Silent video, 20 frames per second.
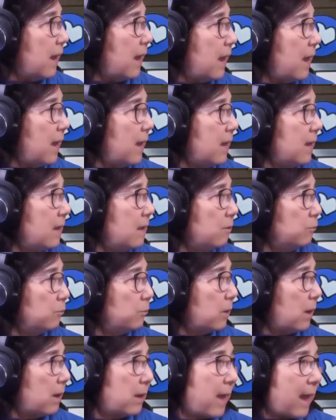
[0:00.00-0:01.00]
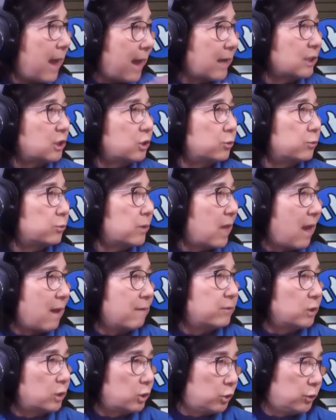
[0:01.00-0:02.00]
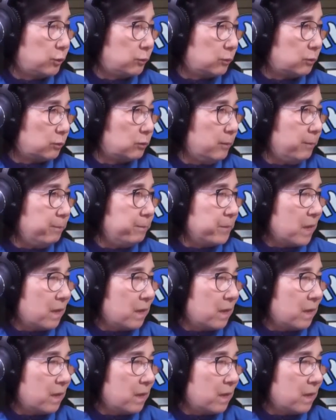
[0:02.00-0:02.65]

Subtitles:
X, we have a 2.